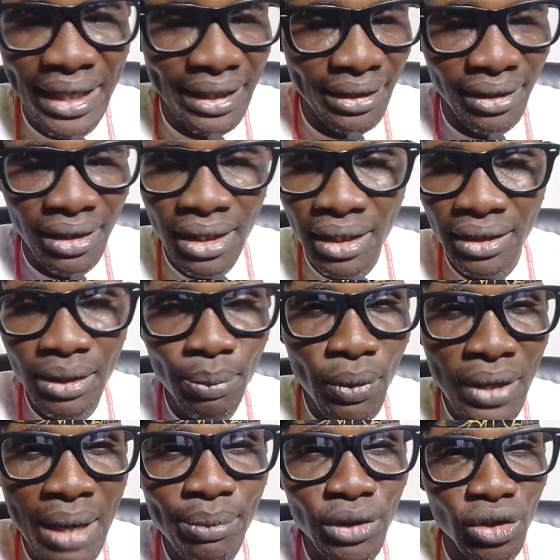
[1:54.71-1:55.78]
and the
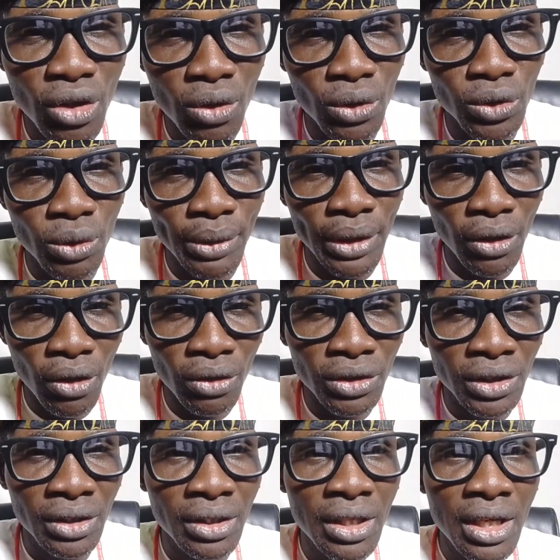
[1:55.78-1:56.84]
program is not going to be
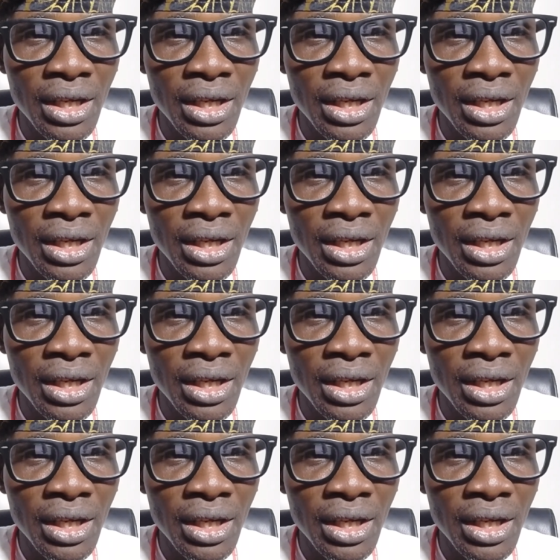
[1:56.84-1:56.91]
long.